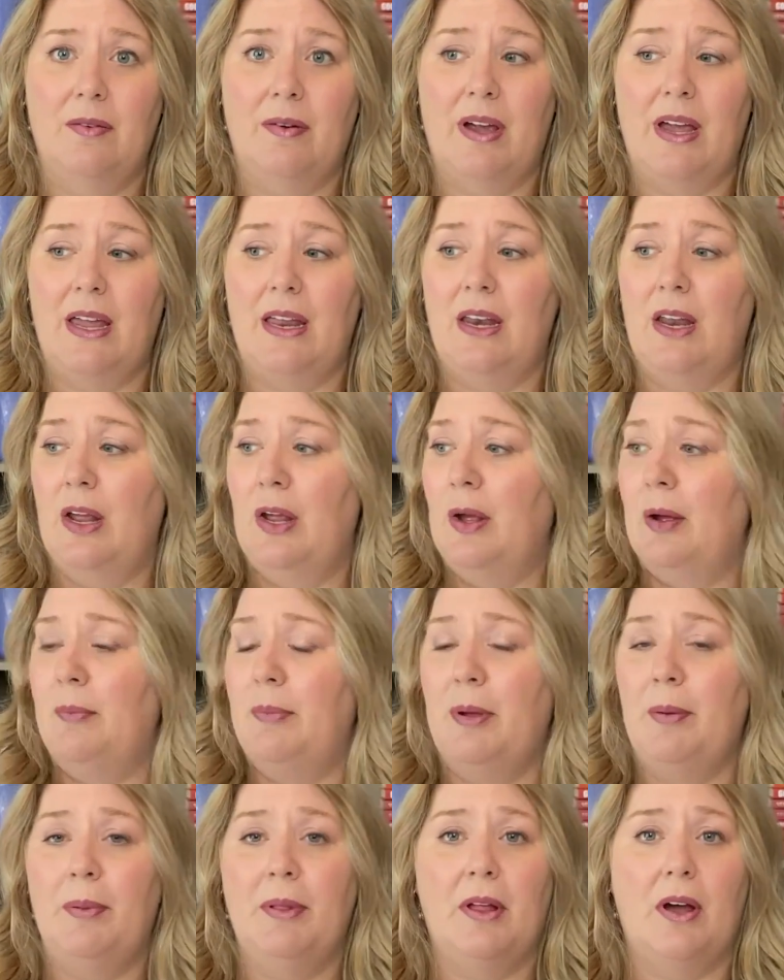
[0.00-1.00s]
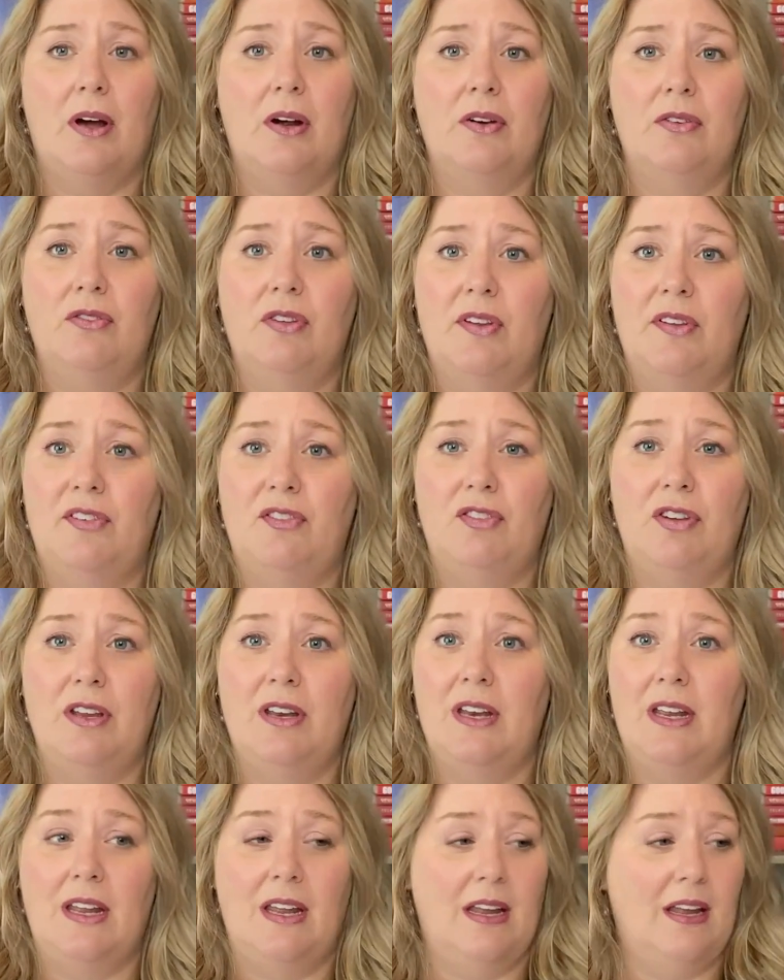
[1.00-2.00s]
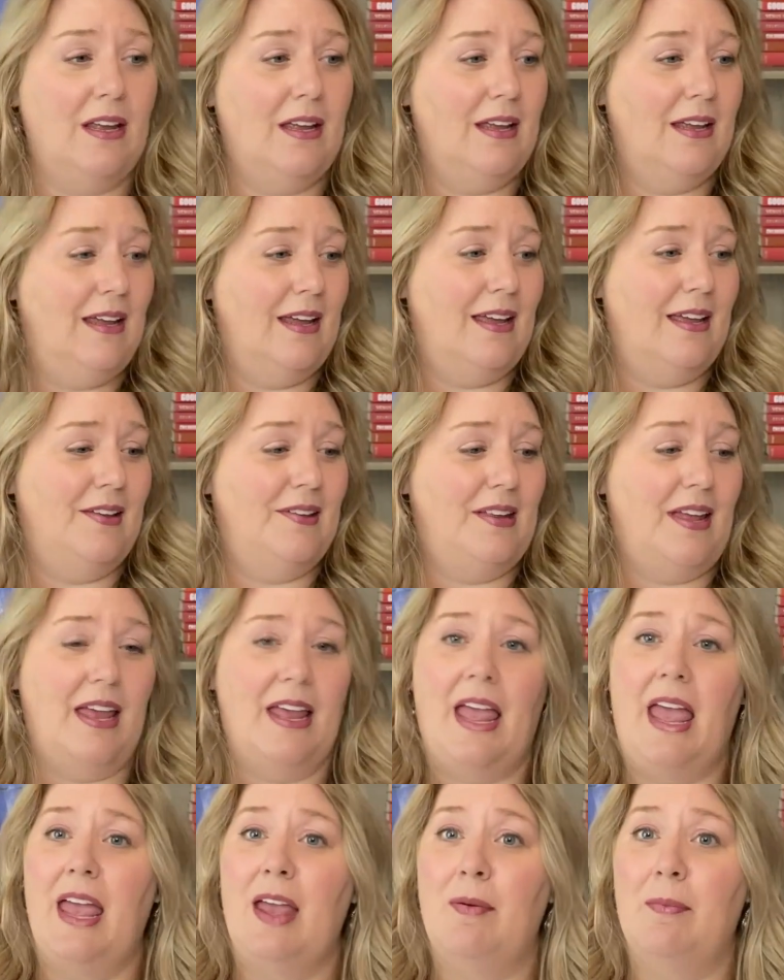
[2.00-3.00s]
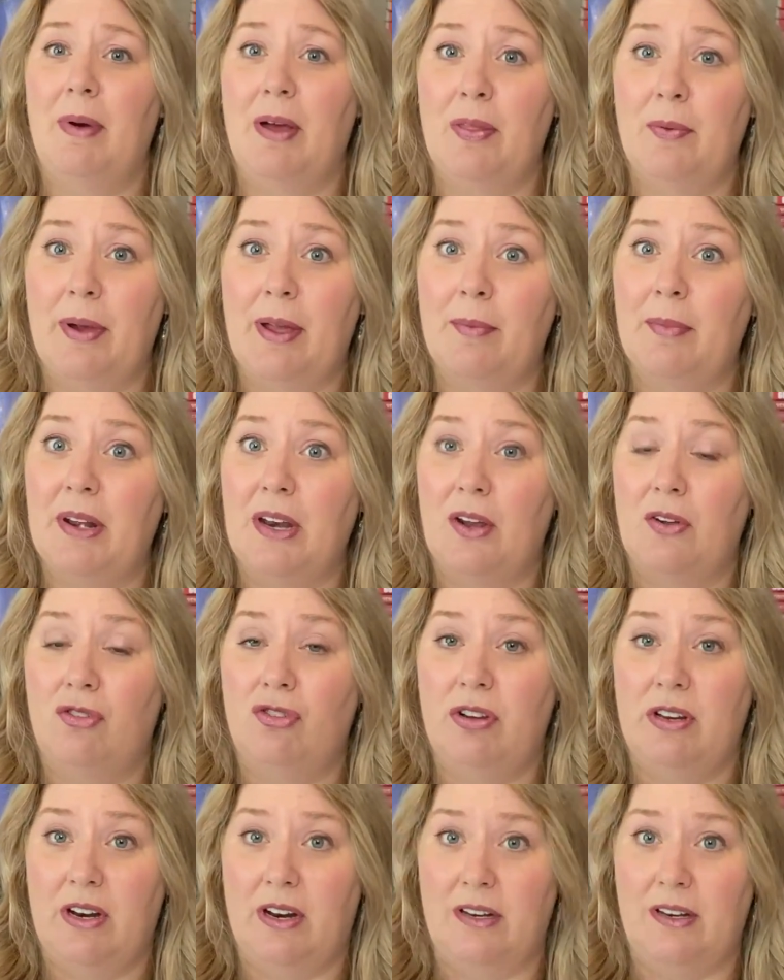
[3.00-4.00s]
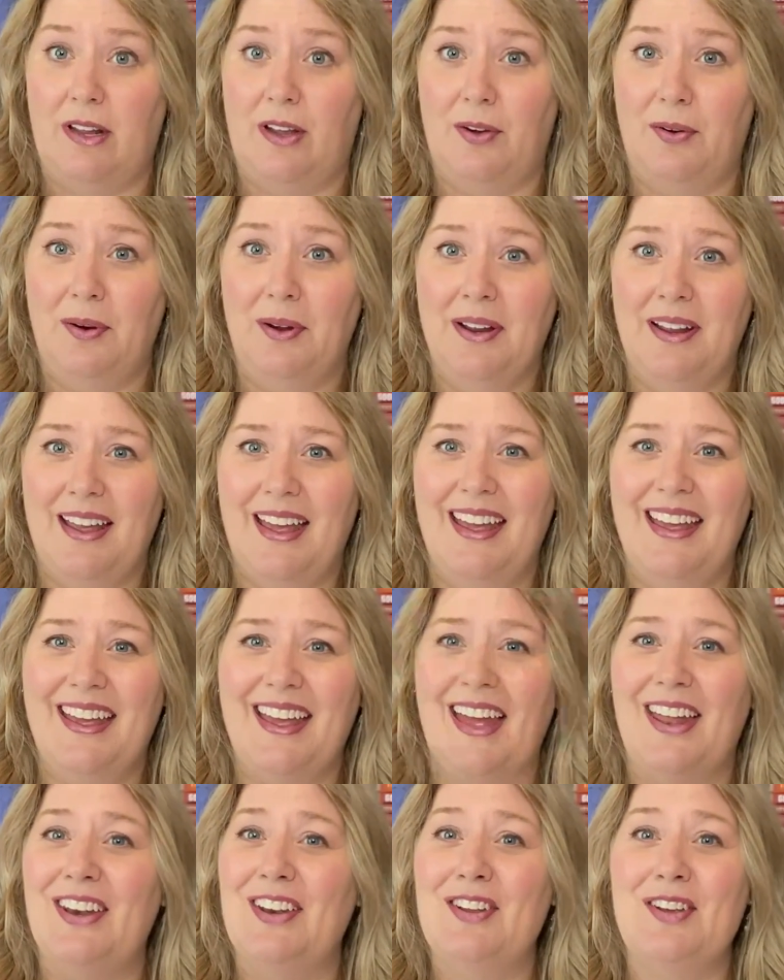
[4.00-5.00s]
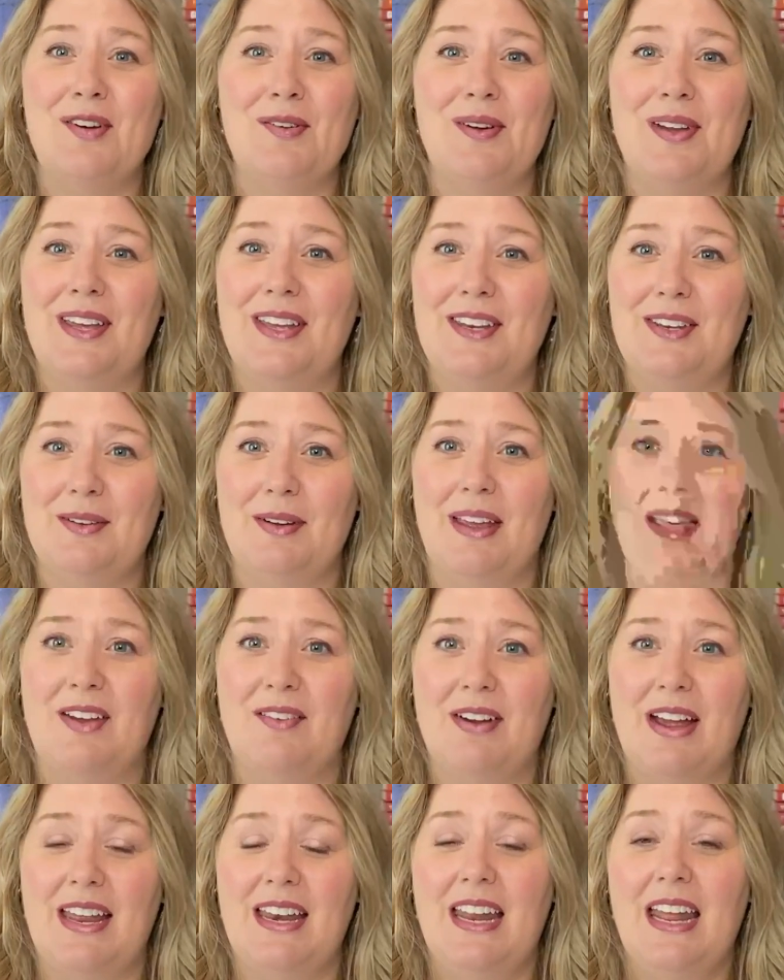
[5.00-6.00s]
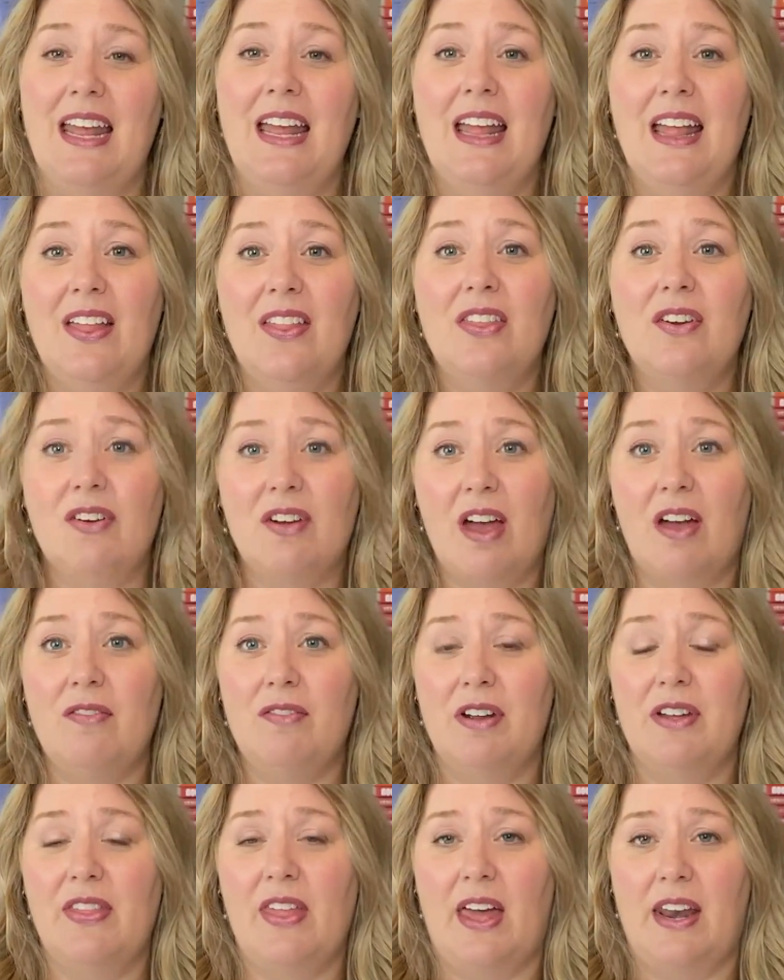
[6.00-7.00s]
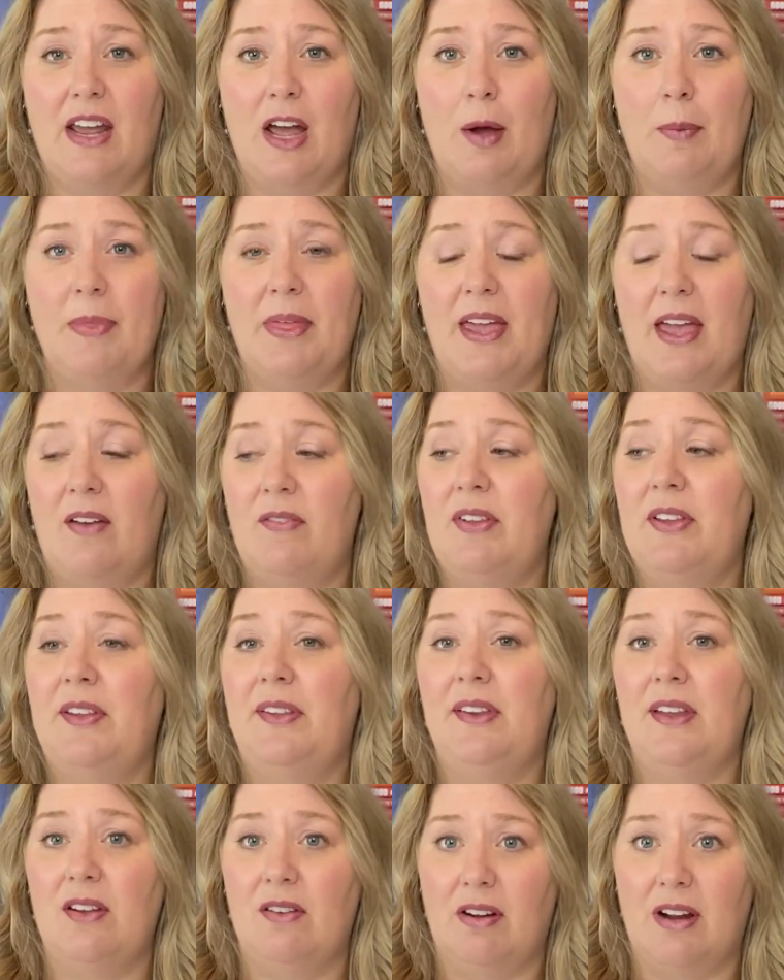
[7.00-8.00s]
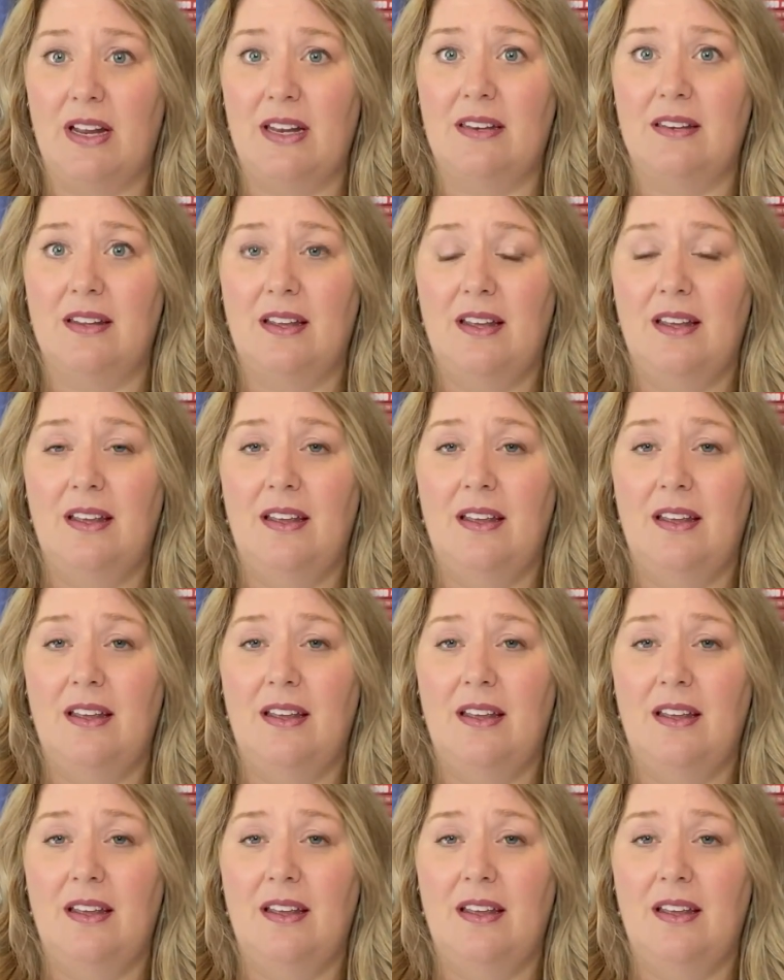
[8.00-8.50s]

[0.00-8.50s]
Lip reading: right? People aren't just cheating saying, hey, by the way, I'm going to go cheat on you and going and doing it, right? They're covering that up. They have a secret.